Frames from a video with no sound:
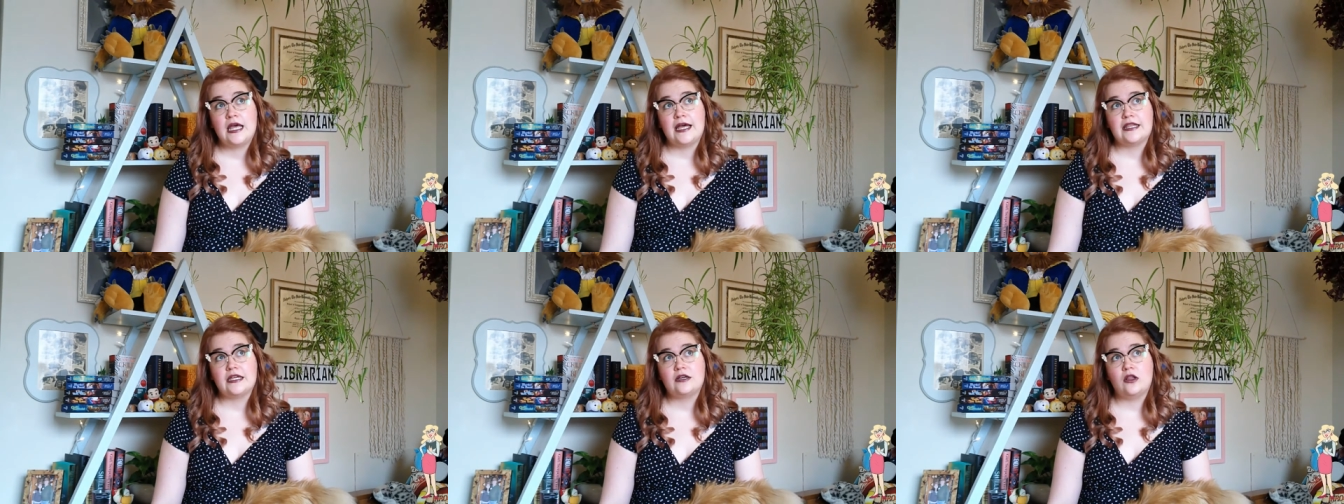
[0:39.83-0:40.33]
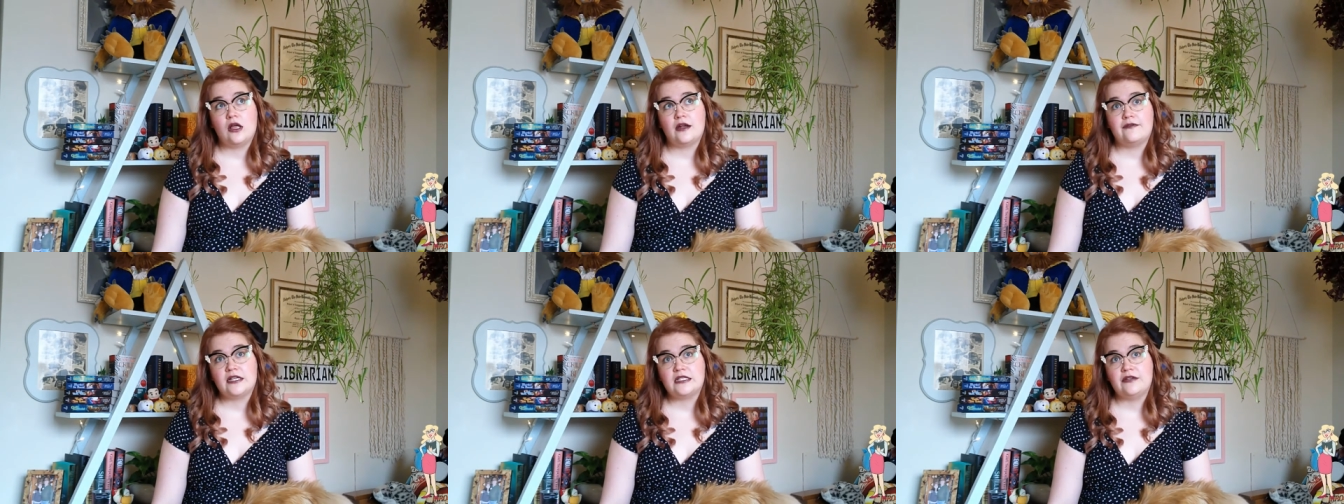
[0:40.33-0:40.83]
I think a lot
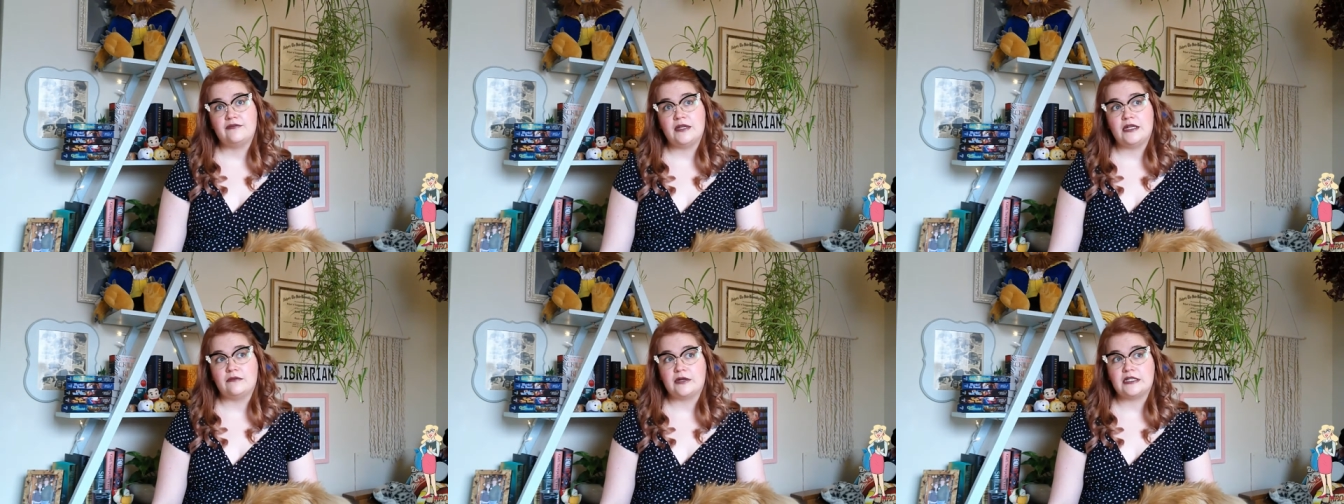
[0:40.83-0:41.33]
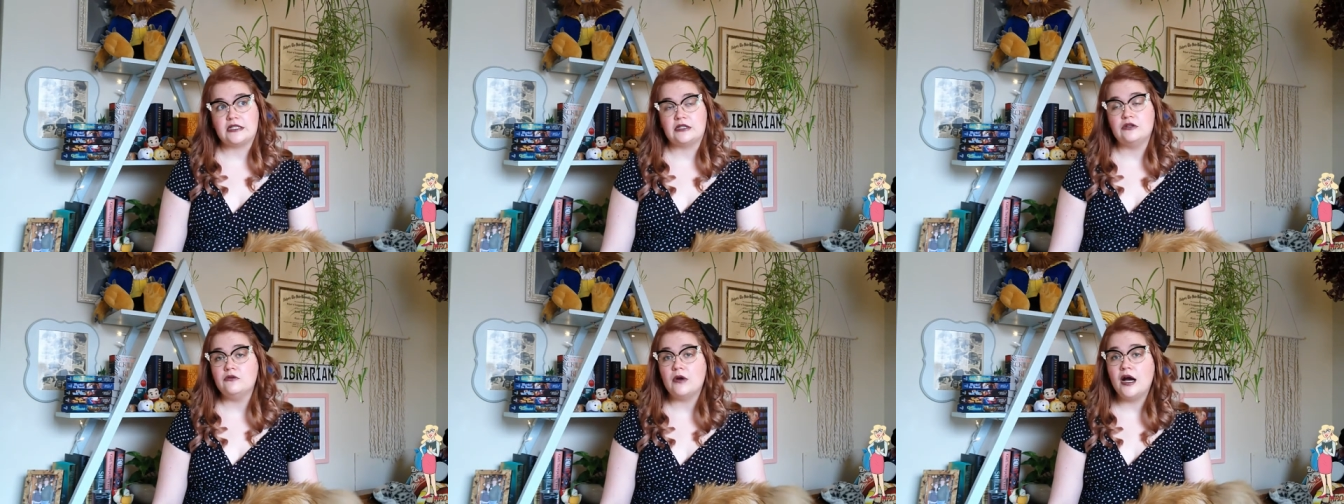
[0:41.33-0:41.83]
of us have been embracing
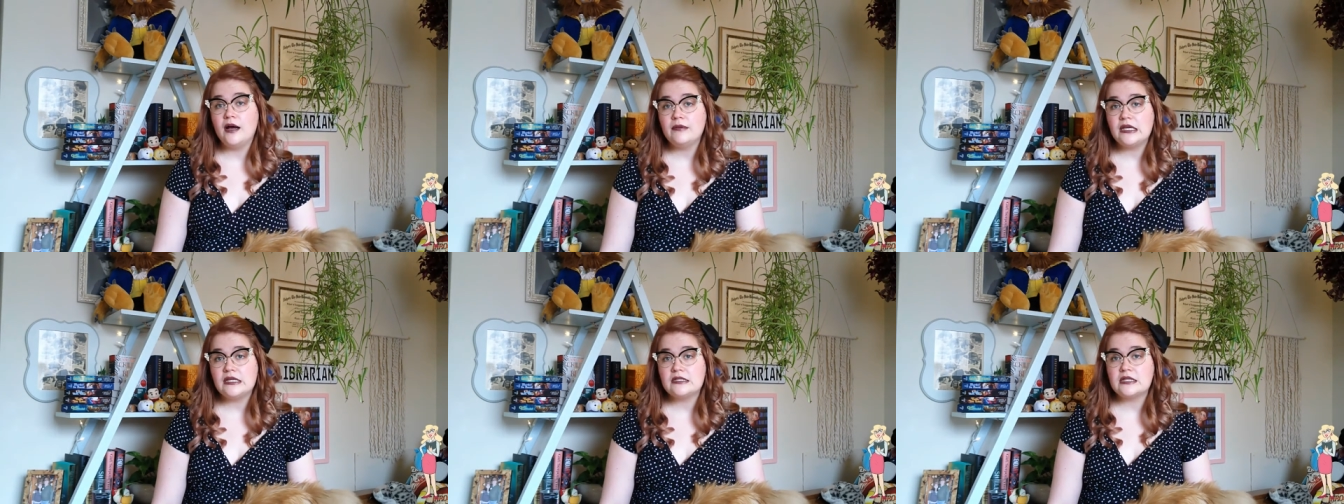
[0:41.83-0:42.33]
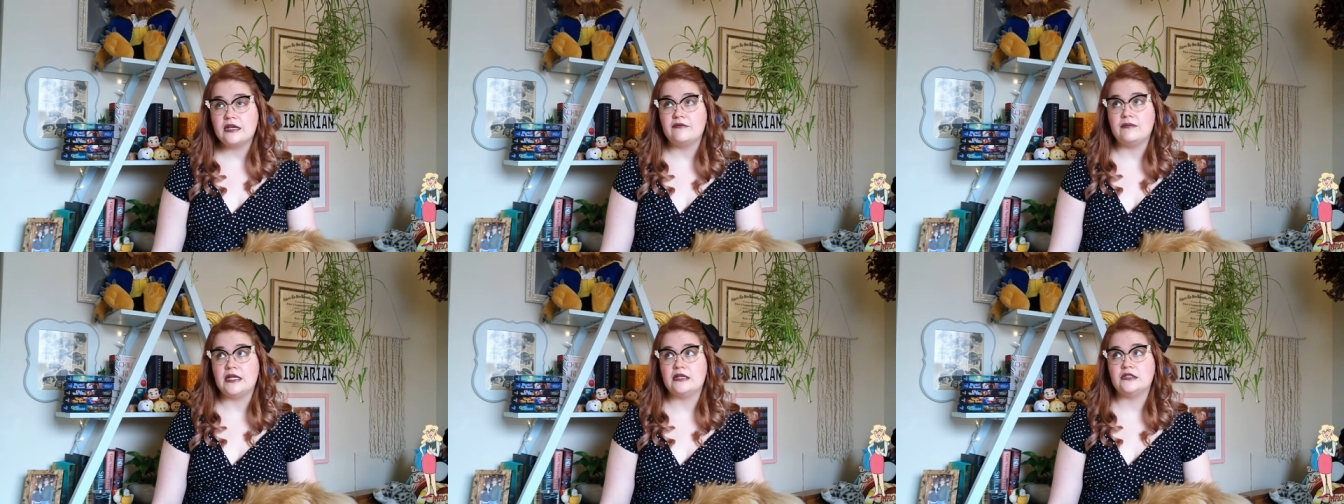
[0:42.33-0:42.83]
new hobbies, have
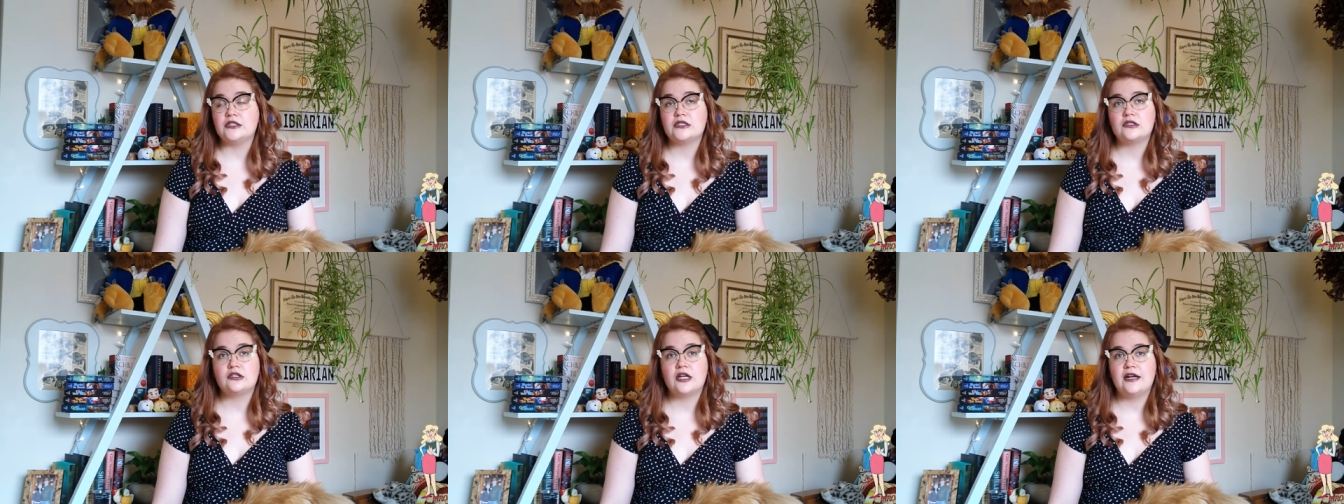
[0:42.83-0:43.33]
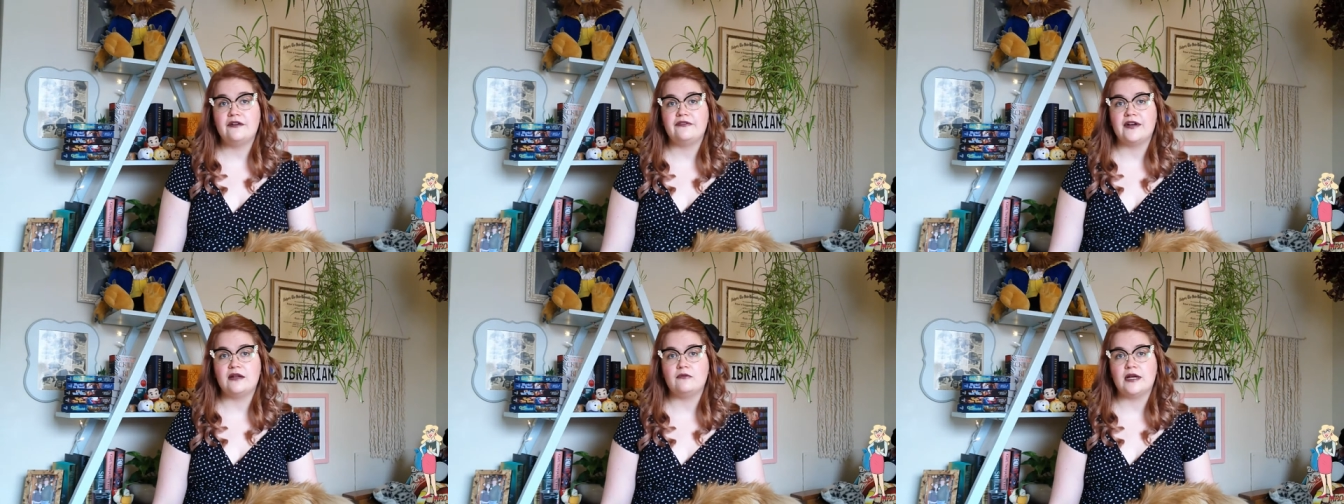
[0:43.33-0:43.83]
been just trying to
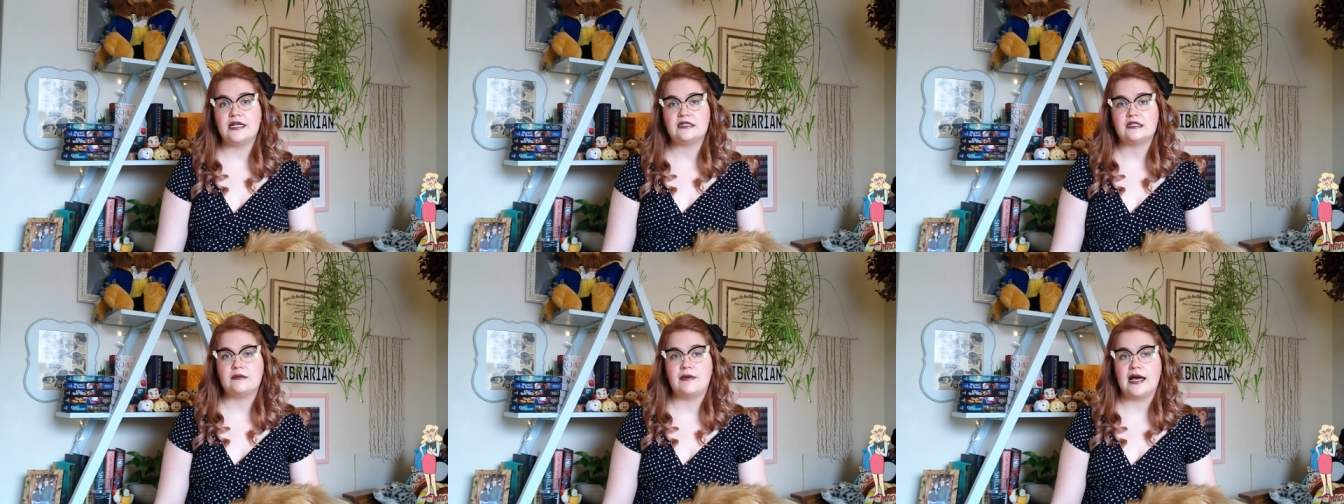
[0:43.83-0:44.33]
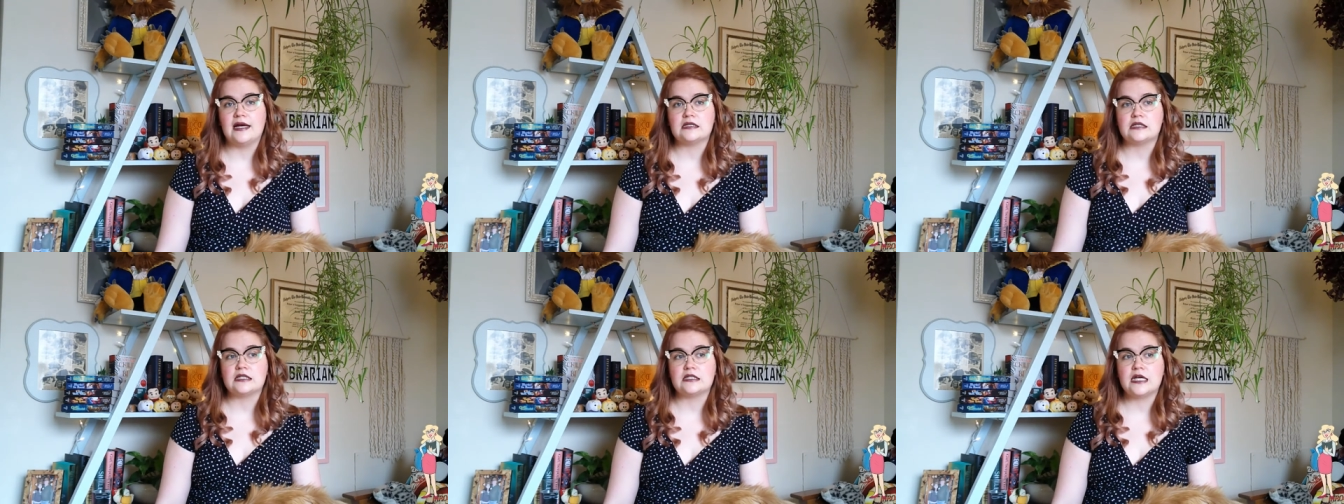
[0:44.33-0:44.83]
find ways to pass
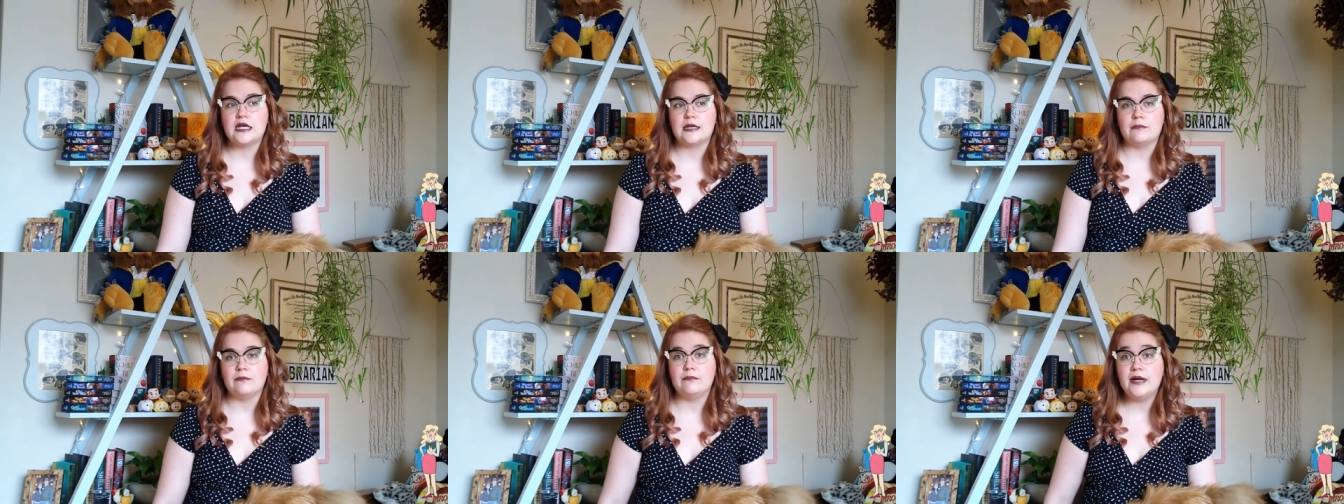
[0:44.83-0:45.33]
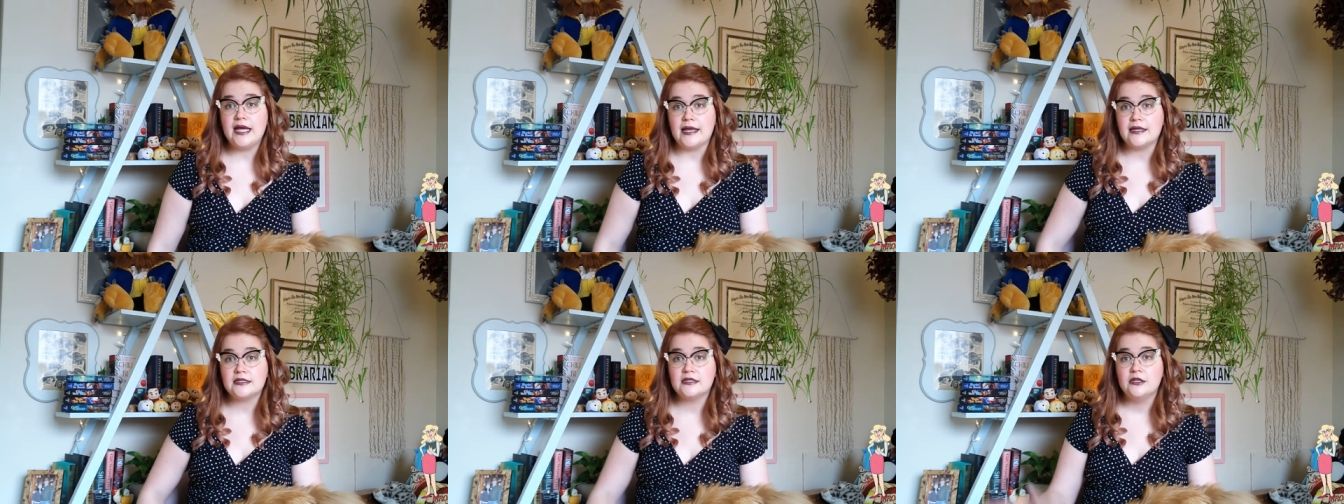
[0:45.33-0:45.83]
the time,
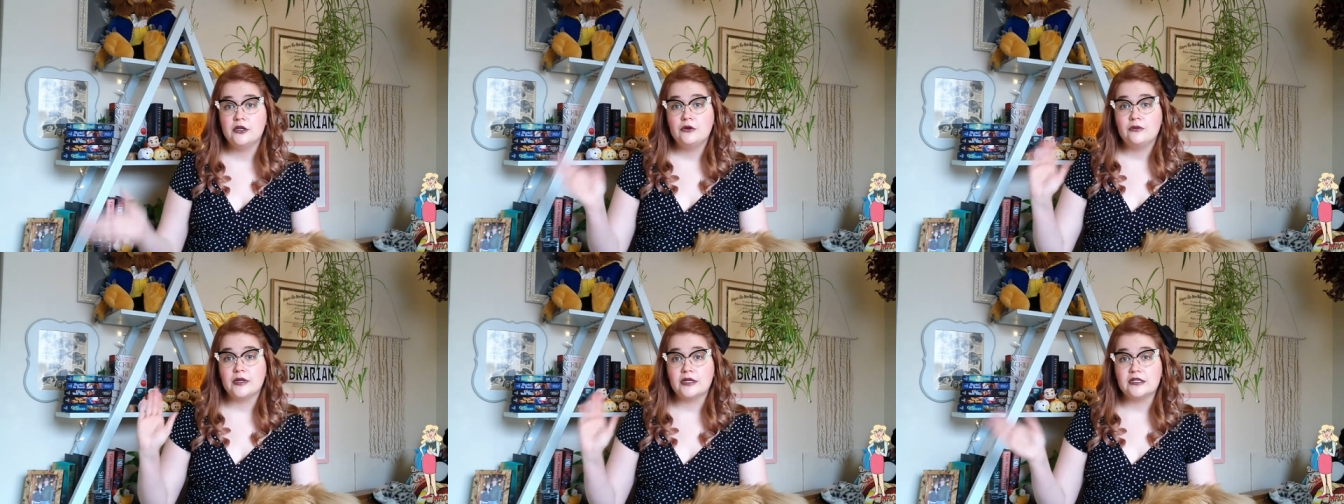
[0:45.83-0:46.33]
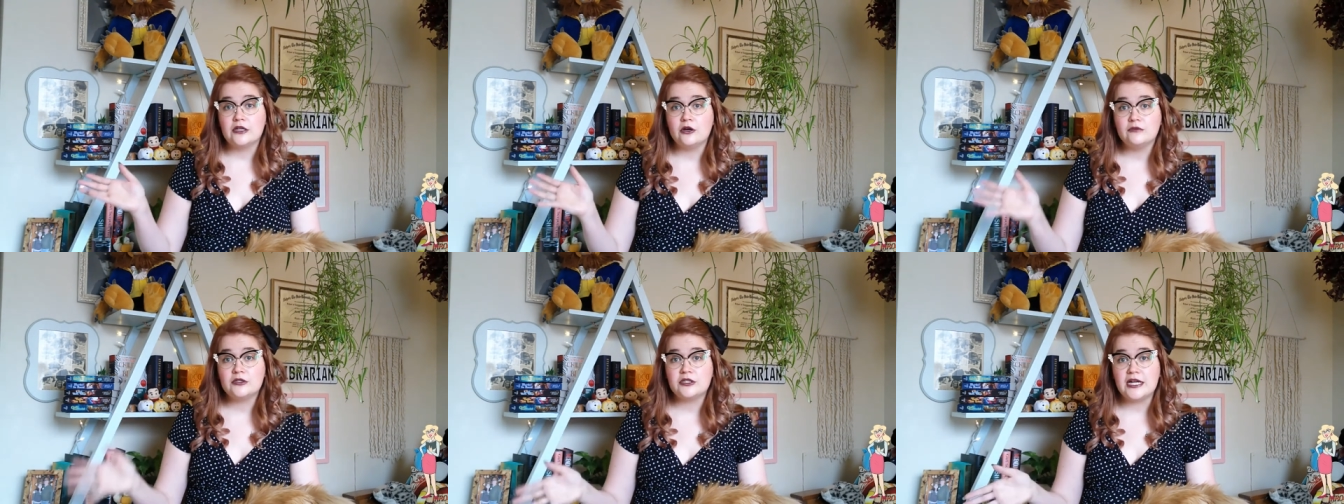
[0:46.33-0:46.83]
but we are in the
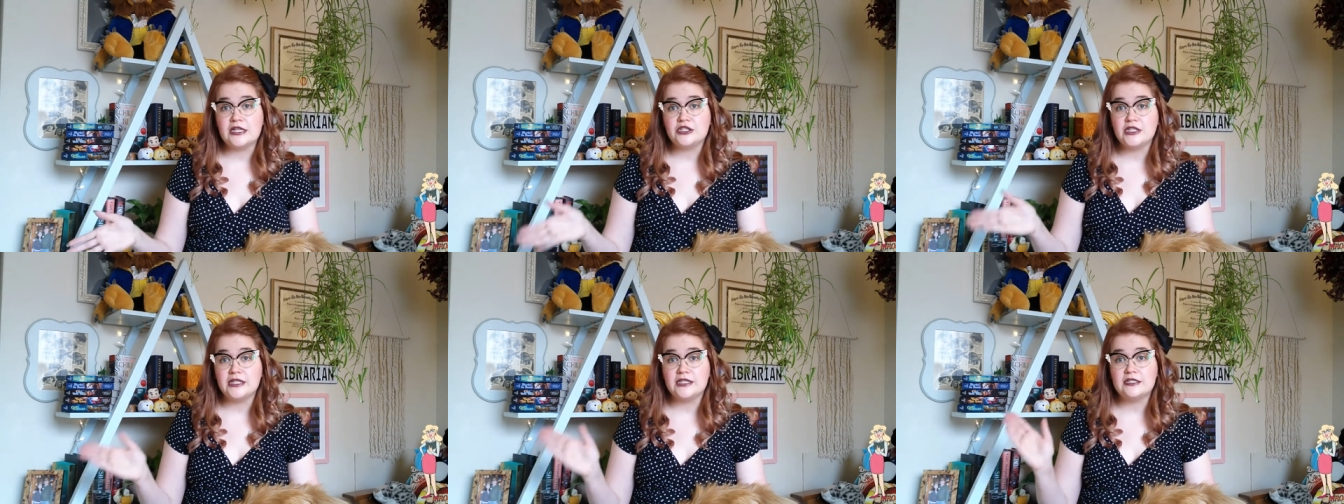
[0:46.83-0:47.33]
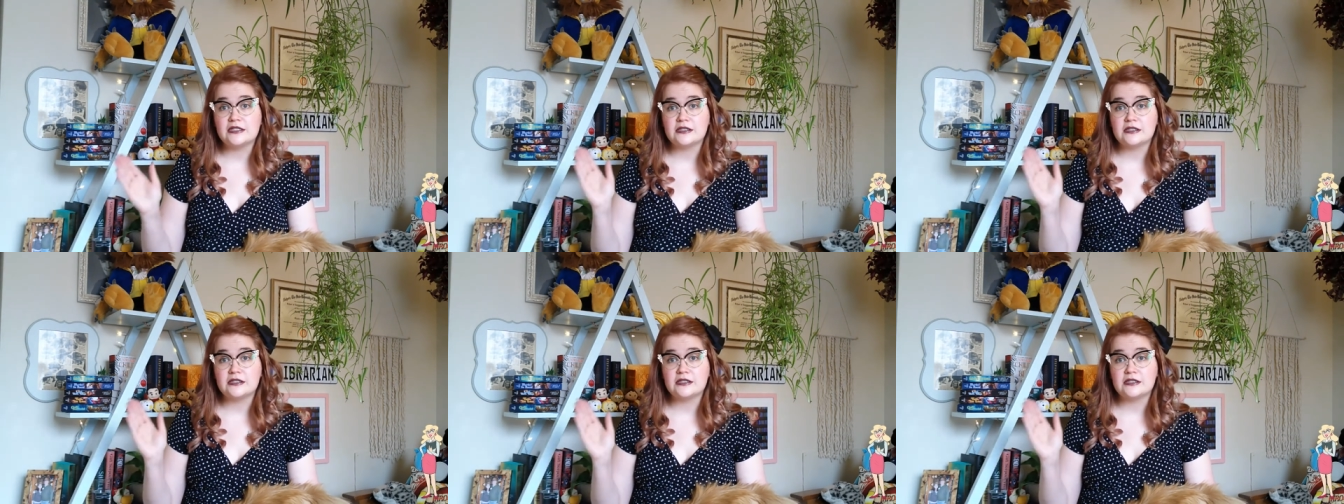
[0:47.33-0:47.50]
home stretch. It is